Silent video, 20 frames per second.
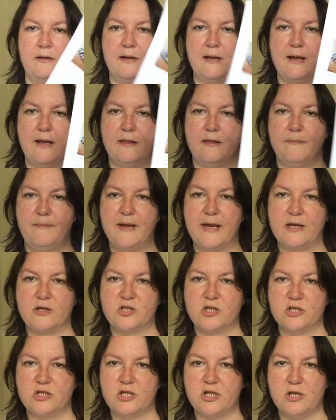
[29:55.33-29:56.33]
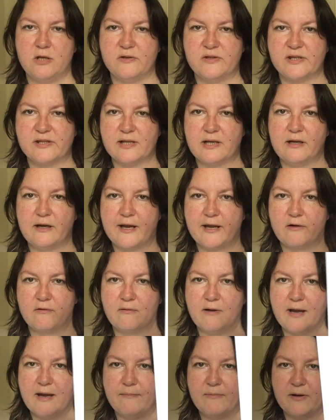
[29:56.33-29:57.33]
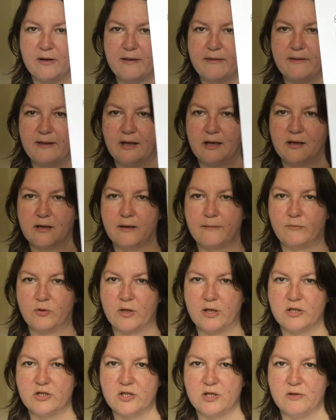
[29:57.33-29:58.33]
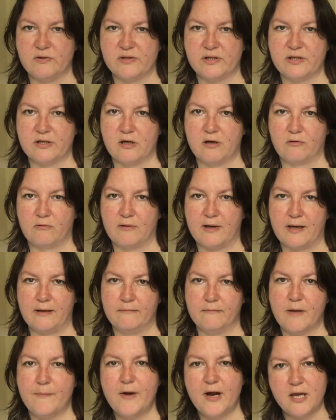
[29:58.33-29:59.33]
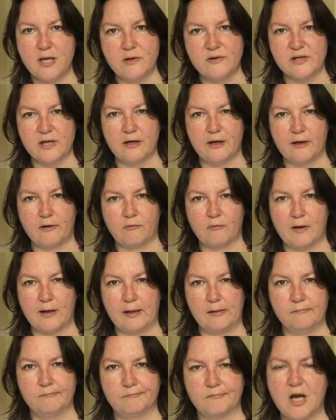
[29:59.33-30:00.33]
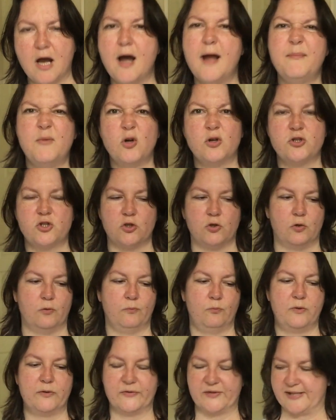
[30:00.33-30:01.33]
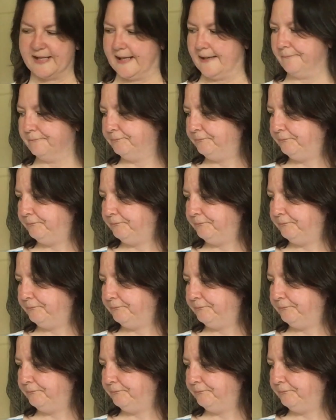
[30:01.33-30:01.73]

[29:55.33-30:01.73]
In the picture she uses a light grey, but I think I'm going to use a dark grey. I might use a light grey. I'm not sure. We'll see.